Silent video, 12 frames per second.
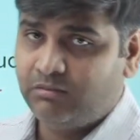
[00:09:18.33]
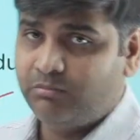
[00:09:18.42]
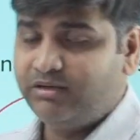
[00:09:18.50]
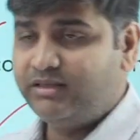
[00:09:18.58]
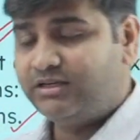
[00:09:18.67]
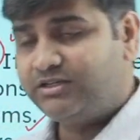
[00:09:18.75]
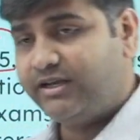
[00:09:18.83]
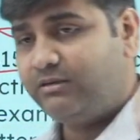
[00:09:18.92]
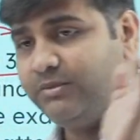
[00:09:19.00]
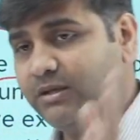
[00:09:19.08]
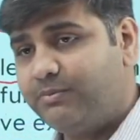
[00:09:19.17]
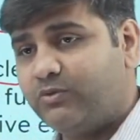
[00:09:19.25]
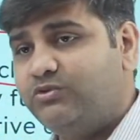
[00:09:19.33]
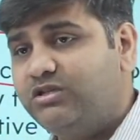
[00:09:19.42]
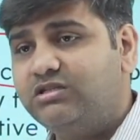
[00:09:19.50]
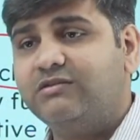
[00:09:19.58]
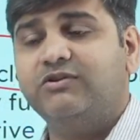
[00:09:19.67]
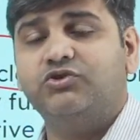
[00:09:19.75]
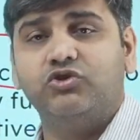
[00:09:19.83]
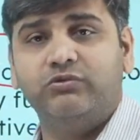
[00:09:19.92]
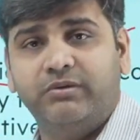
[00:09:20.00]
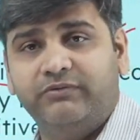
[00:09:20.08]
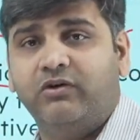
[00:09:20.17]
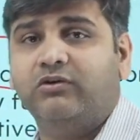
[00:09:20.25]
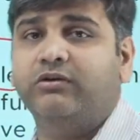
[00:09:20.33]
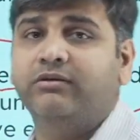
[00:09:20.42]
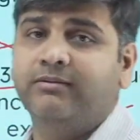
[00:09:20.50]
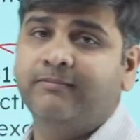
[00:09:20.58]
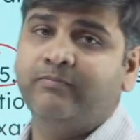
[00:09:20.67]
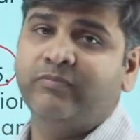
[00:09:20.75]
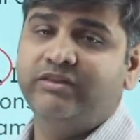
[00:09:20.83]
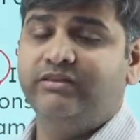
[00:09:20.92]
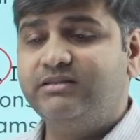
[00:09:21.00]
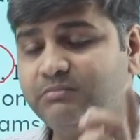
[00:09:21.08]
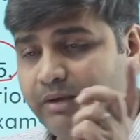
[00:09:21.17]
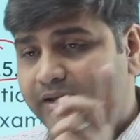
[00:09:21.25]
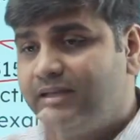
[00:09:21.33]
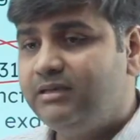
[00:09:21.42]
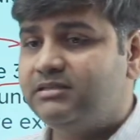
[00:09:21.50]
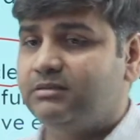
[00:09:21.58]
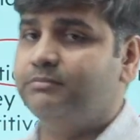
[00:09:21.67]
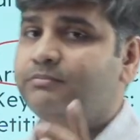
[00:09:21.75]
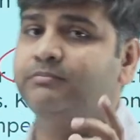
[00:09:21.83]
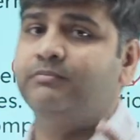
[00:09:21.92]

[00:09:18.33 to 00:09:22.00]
But there shall be a procedure which should be followed. There is a mechanism.